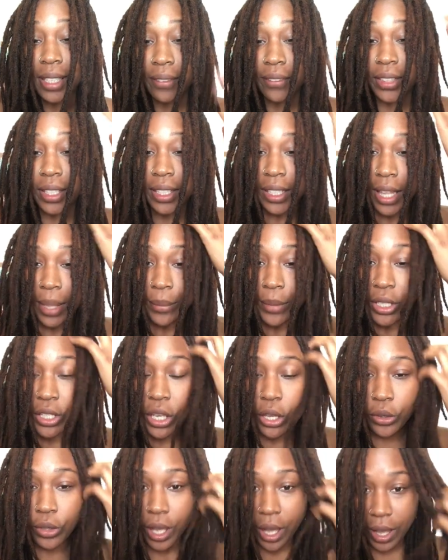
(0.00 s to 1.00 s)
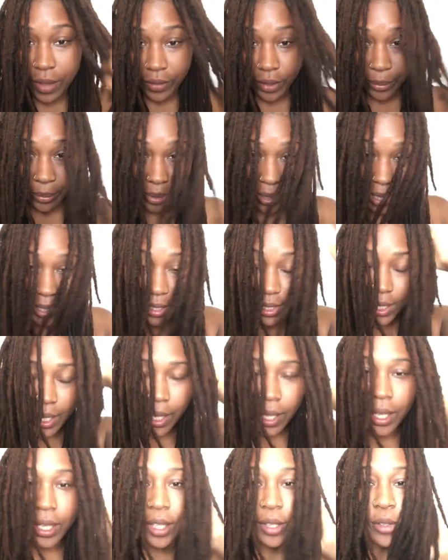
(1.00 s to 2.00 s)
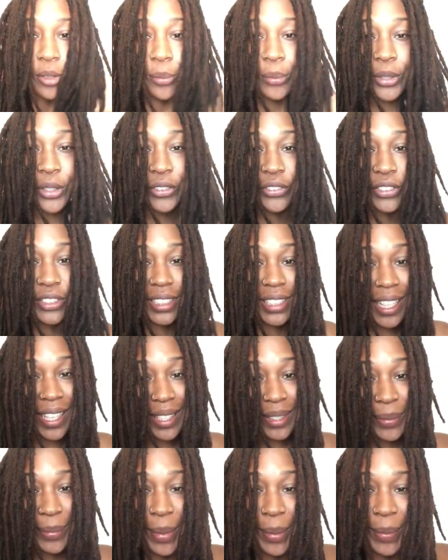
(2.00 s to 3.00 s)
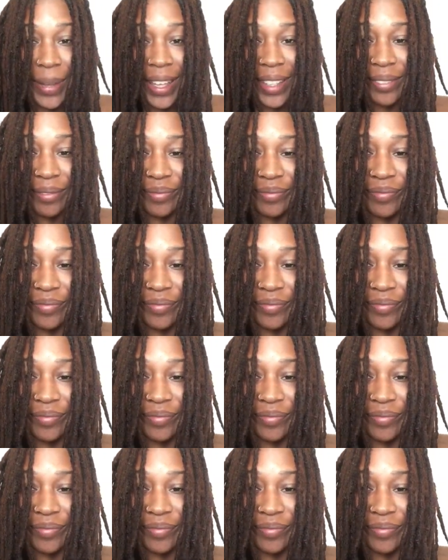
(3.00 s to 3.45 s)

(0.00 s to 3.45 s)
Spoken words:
definitely let me know. Y'all have a blessed and beautiful day. Bye-bye.